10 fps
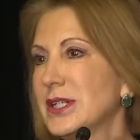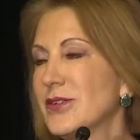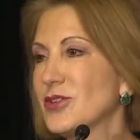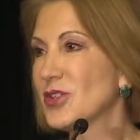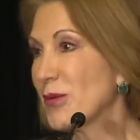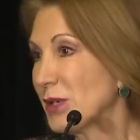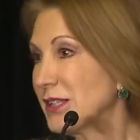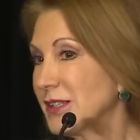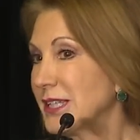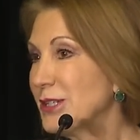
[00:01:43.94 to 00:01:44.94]
the summit,
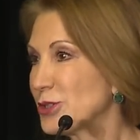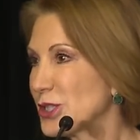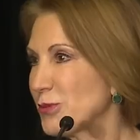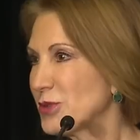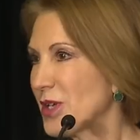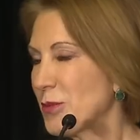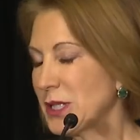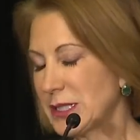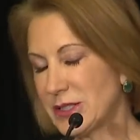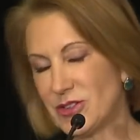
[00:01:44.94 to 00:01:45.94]
the leadership
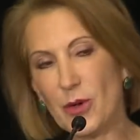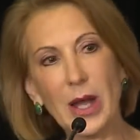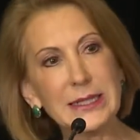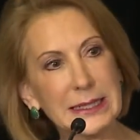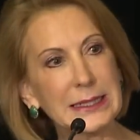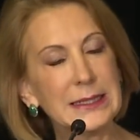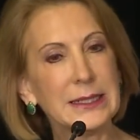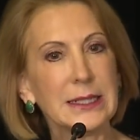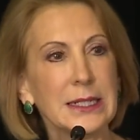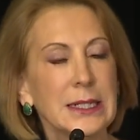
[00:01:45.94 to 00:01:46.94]
summit. And so I did.
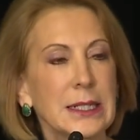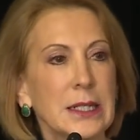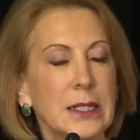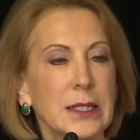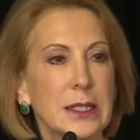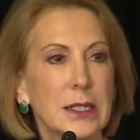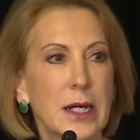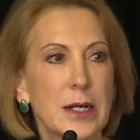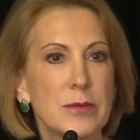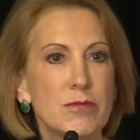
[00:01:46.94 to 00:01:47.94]

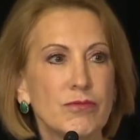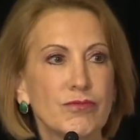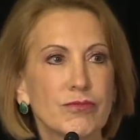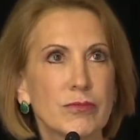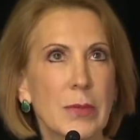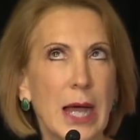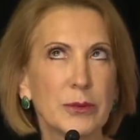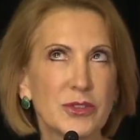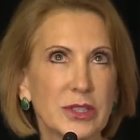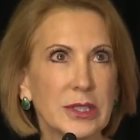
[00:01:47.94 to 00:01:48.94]
I
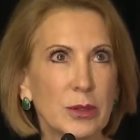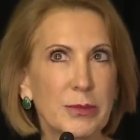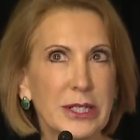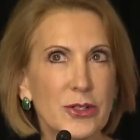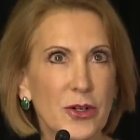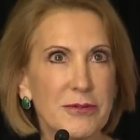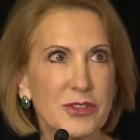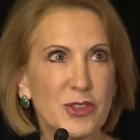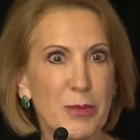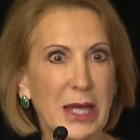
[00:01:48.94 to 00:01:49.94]
was a little bit
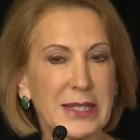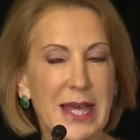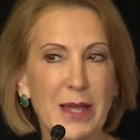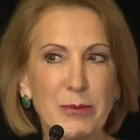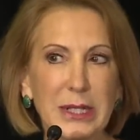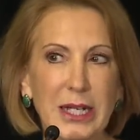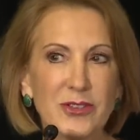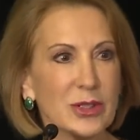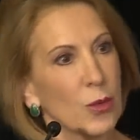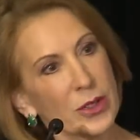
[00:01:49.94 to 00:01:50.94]
nervous about that
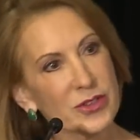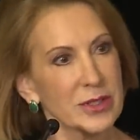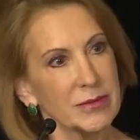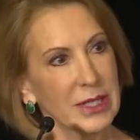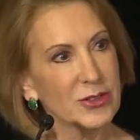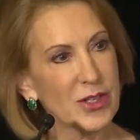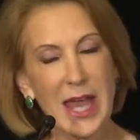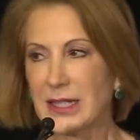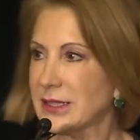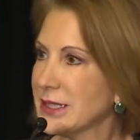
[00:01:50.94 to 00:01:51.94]
because it wasn't
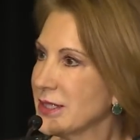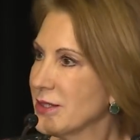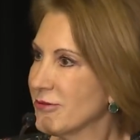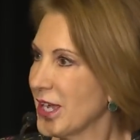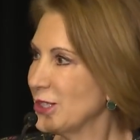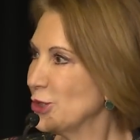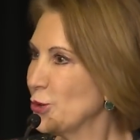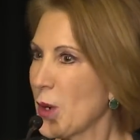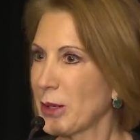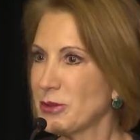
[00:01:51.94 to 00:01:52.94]
exactly the
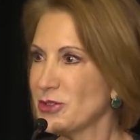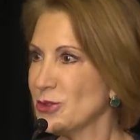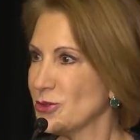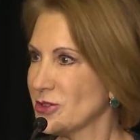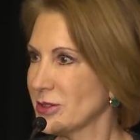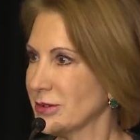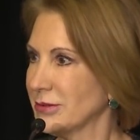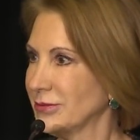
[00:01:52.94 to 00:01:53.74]
venue I was used to.